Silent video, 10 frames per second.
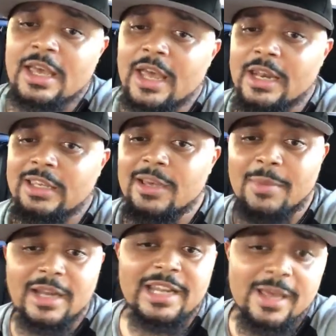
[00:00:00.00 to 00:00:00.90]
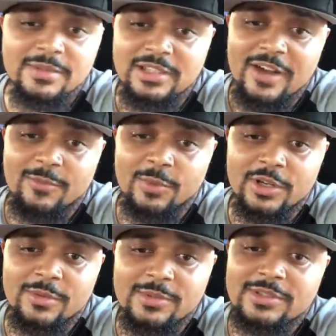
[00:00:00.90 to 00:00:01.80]
And again, my name's Devin
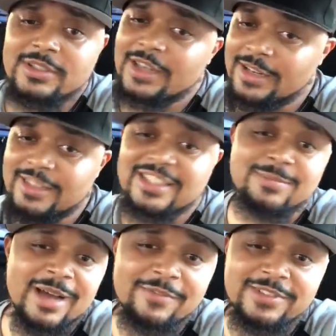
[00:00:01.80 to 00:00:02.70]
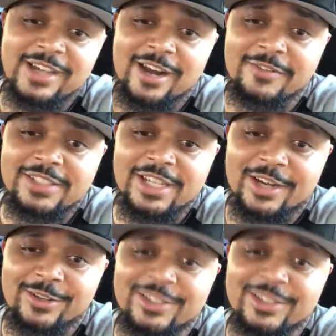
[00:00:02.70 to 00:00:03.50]
Williams, and this is my photography channel.